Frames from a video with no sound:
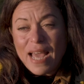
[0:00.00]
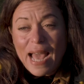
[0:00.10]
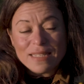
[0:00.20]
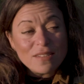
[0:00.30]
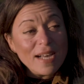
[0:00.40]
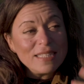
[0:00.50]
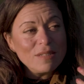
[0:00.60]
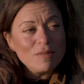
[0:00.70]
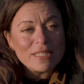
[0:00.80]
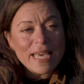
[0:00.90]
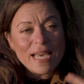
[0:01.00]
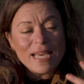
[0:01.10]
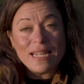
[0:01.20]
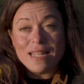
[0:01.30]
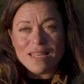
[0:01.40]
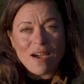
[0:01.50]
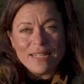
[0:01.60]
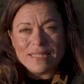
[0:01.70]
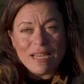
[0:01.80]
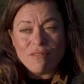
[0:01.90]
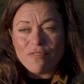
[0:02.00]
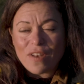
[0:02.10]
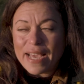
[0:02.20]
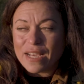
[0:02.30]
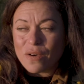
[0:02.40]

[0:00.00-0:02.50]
Anxiety was kicking in at the idea of like